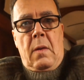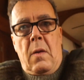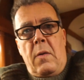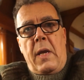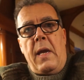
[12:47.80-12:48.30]

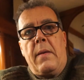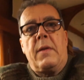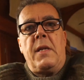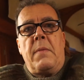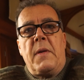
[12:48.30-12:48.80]
okay, I'm
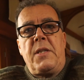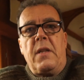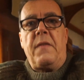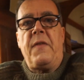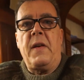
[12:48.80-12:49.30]
going to take my
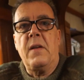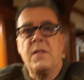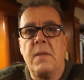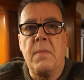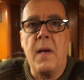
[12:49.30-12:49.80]
chilly
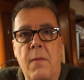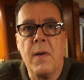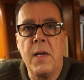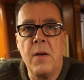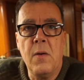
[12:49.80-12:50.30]
fingers and my
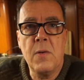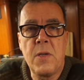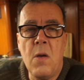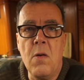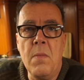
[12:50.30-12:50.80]
runny
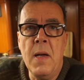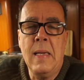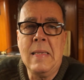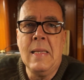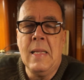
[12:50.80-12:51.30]
nose home,
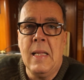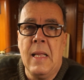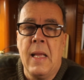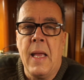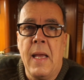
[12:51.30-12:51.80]

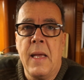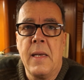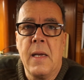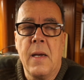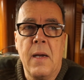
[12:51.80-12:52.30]

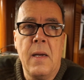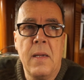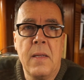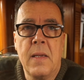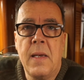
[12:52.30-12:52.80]
and
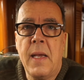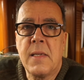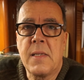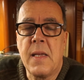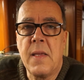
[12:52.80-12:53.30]

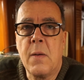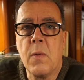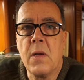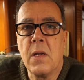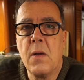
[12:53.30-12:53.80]
next I think
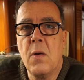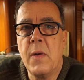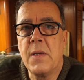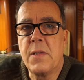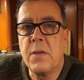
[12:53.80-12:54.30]
we're going to go
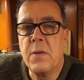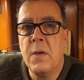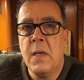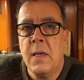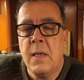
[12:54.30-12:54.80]

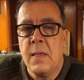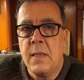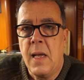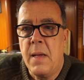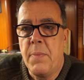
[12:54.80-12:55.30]
into
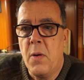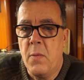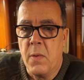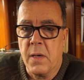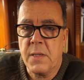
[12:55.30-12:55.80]
Nye
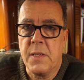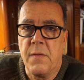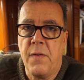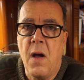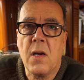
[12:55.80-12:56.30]
Boat Works
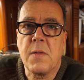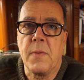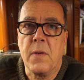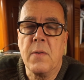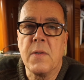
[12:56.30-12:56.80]
in
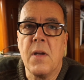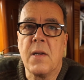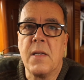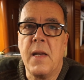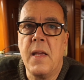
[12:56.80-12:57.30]
Foxborough and
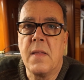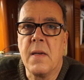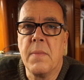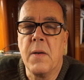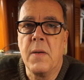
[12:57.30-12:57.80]
talk to
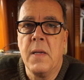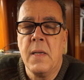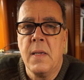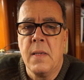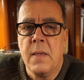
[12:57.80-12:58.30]
Nathan about
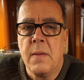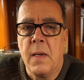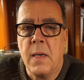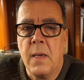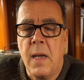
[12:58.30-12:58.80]

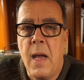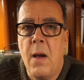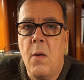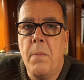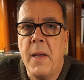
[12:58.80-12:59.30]

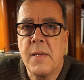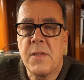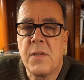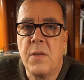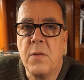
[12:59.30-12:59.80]
how
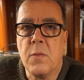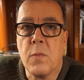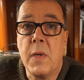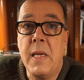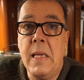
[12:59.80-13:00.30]
best to
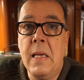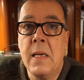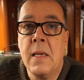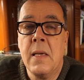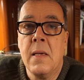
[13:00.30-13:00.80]

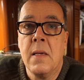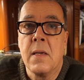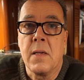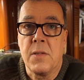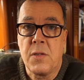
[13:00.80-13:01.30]

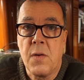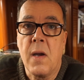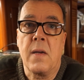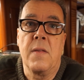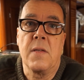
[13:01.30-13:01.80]

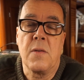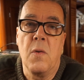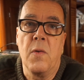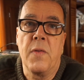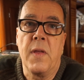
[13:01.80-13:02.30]
reconstruct this
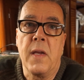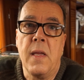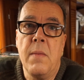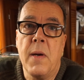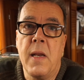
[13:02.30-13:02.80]
whole thing.
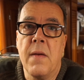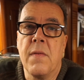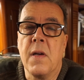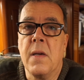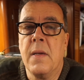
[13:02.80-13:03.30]
He might
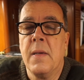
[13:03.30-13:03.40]
have a